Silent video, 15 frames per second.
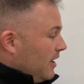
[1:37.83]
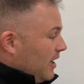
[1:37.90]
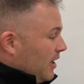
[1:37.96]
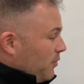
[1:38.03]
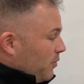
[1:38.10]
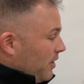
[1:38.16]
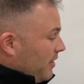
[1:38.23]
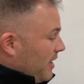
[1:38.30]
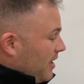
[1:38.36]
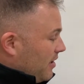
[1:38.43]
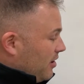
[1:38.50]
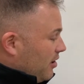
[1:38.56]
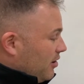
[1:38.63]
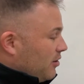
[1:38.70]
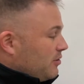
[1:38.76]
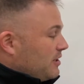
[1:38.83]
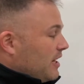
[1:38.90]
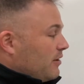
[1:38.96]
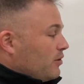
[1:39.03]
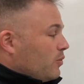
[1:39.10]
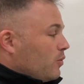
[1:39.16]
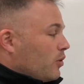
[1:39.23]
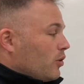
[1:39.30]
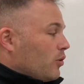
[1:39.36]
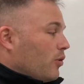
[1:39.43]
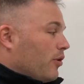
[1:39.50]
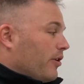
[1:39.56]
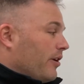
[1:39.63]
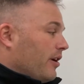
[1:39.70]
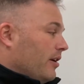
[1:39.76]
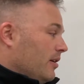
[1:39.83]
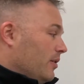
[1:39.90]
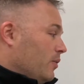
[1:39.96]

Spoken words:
and we then close out the work order.